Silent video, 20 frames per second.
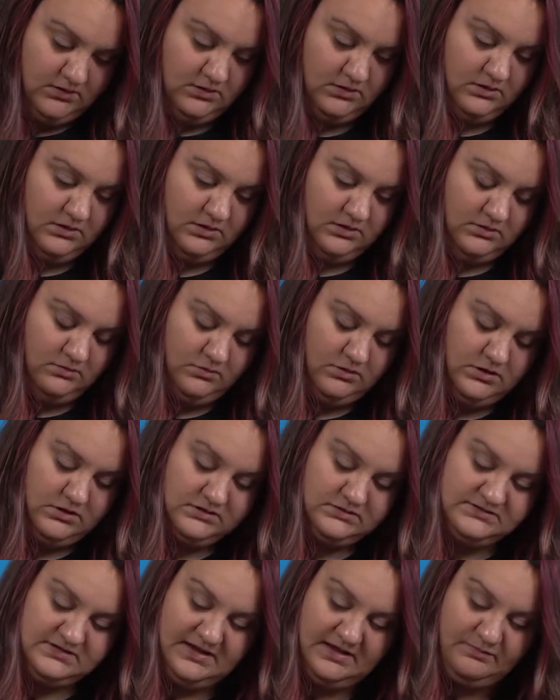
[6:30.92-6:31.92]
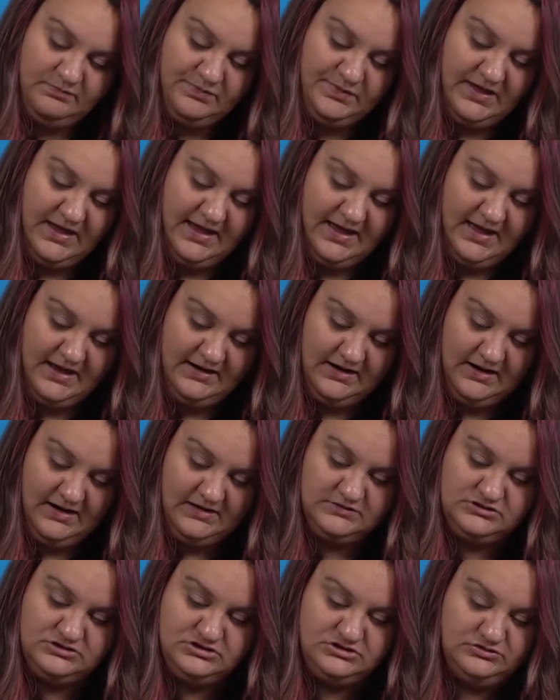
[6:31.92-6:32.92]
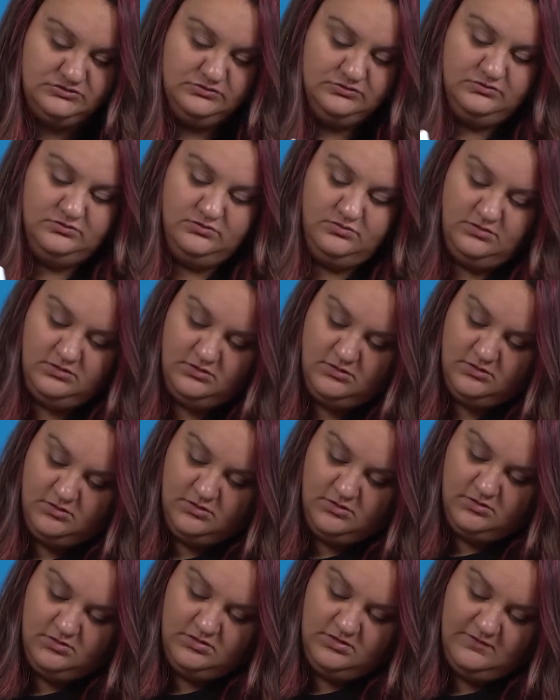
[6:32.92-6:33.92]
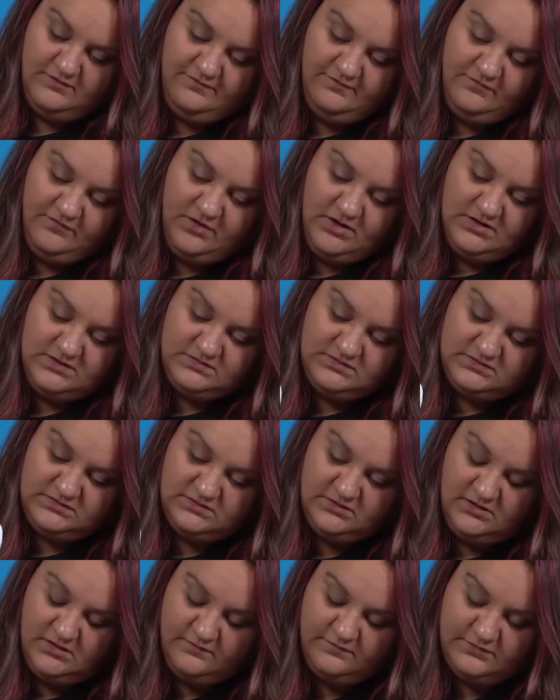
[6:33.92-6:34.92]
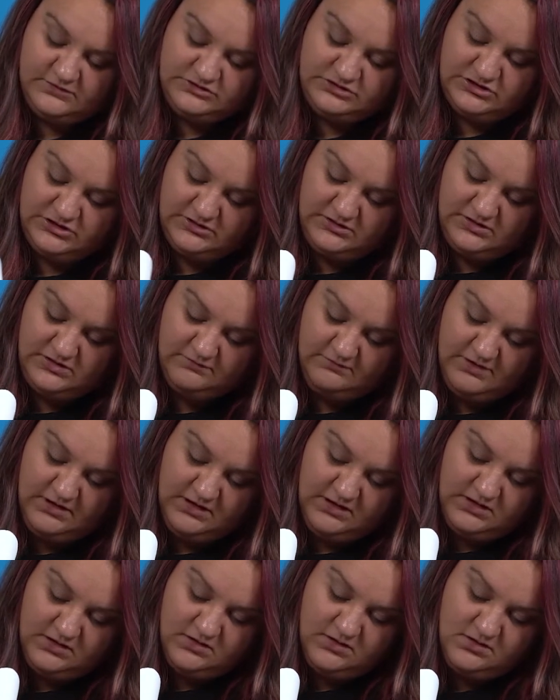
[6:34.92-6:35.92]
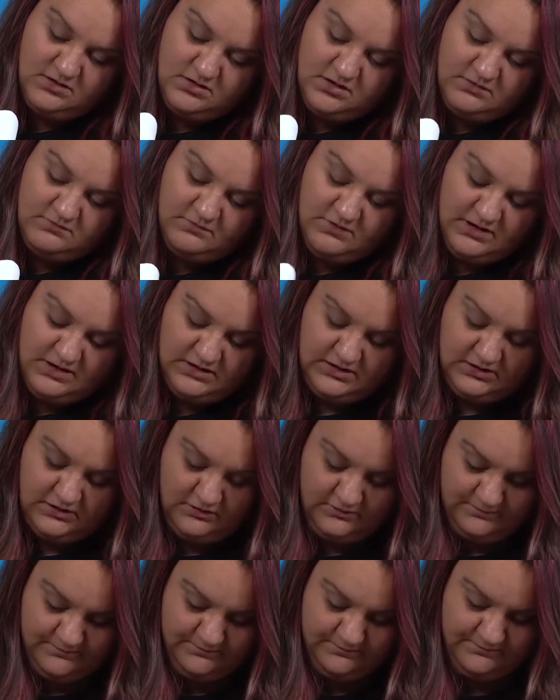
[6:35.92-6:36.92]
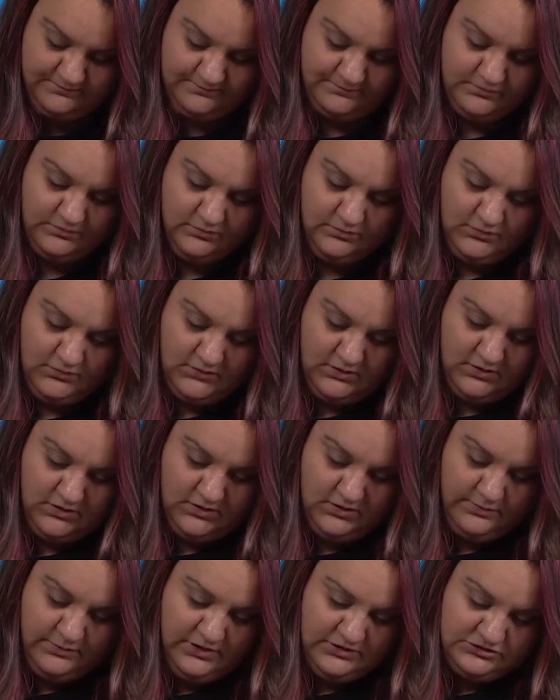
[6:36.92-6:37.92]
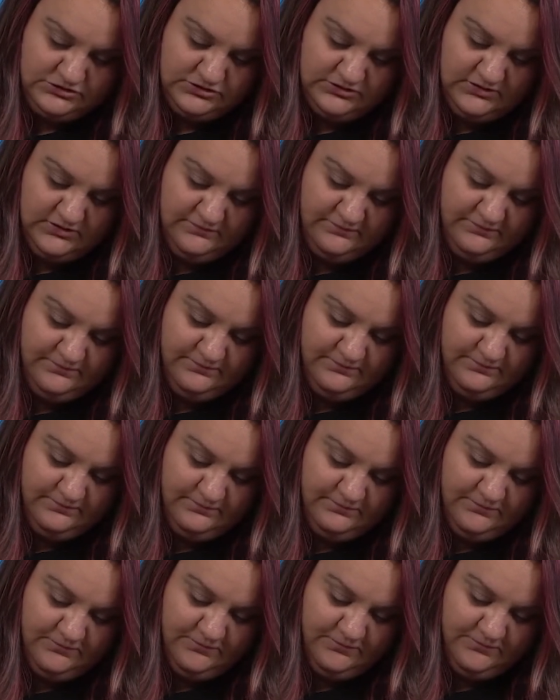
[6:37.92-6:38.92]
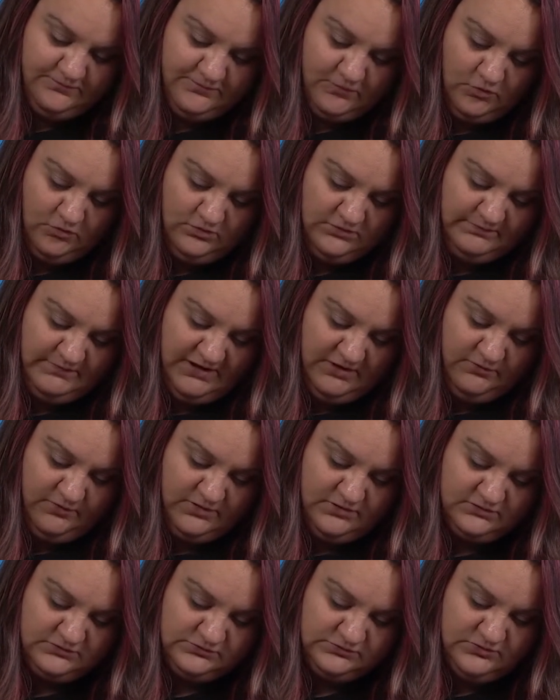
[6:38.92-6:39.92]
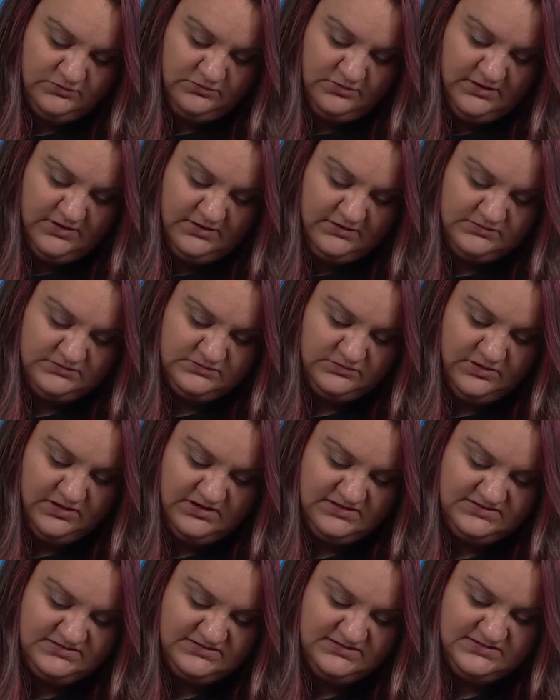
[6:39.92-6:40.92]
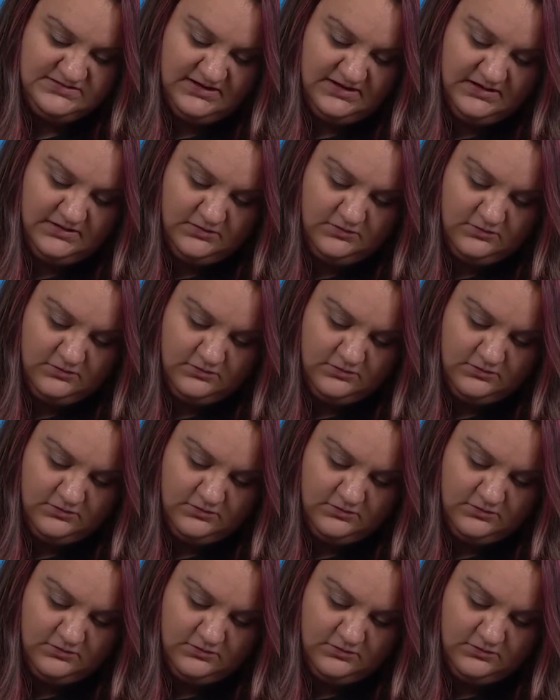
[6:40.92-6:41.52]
and we're gonna tape that onto the front of the chariot right here and right here. I'm actually gonna fold my wheels real quick so it can stand